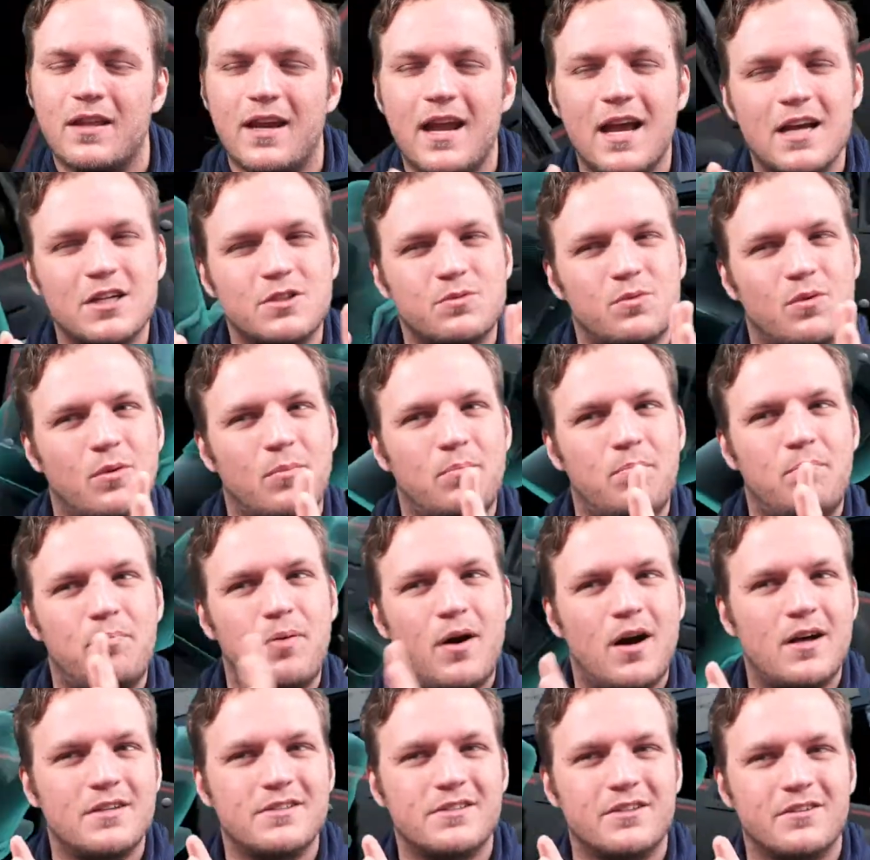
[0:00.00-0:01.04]
than actual
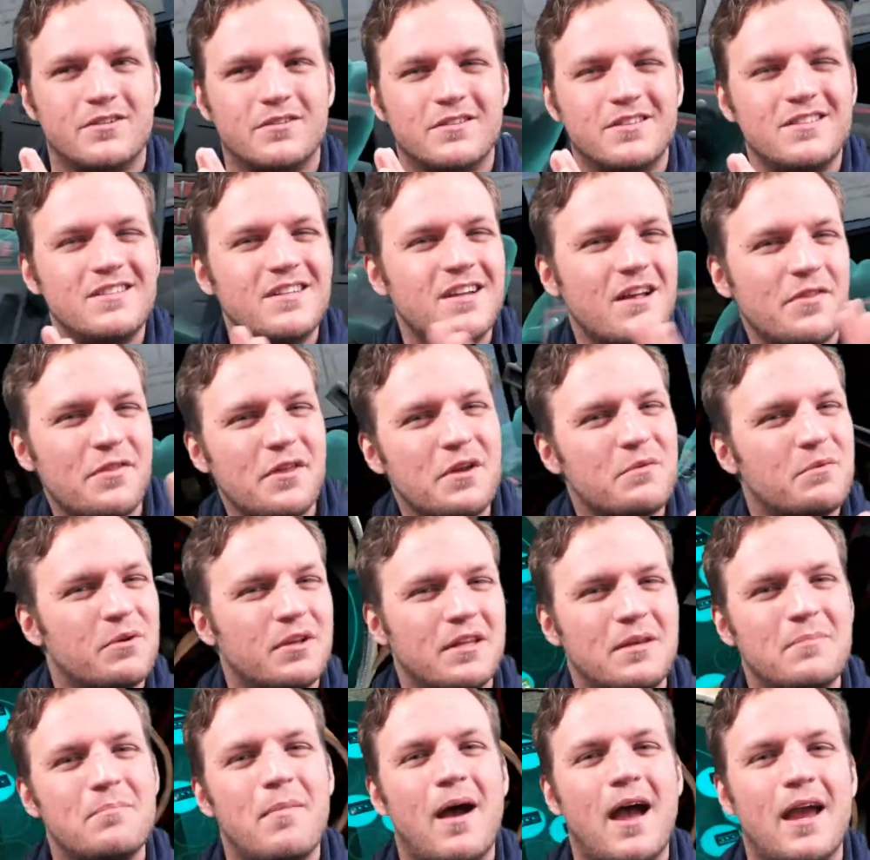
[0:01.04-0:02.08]
puzzles, nothing
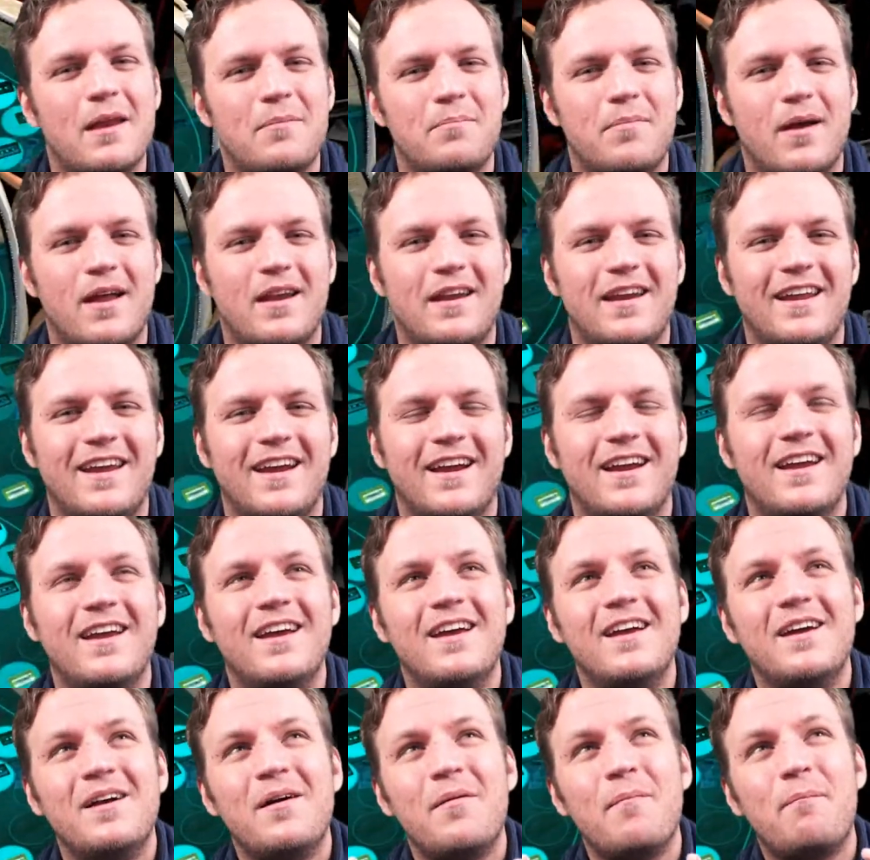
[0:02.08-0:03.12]
really mind-bending.
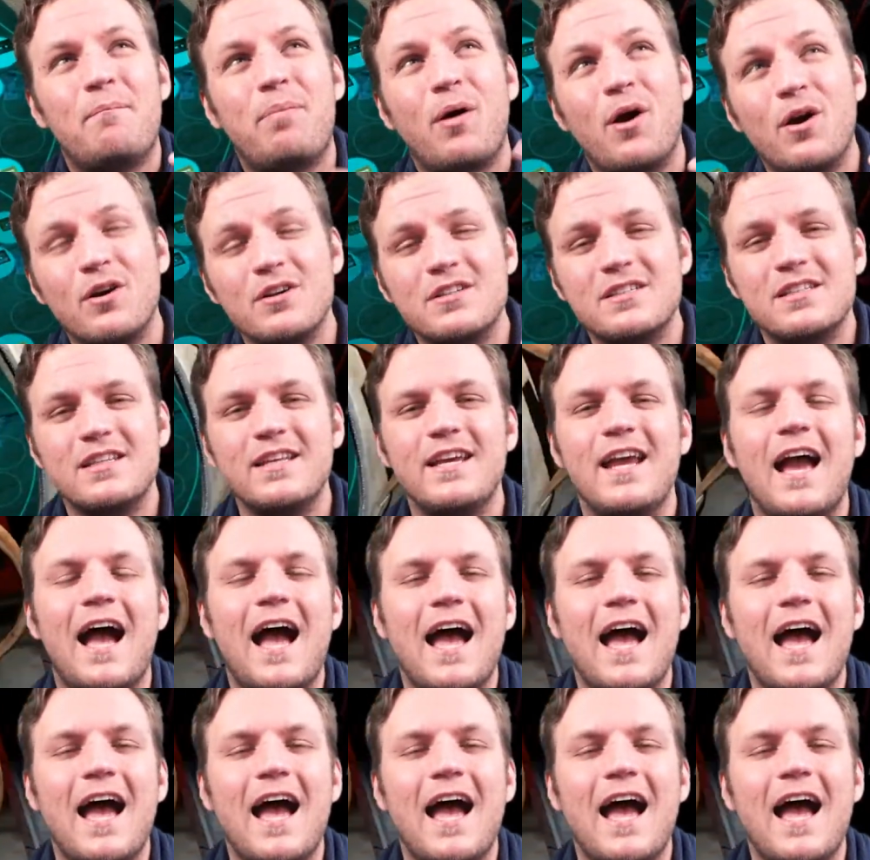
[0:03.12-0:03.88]
Personally,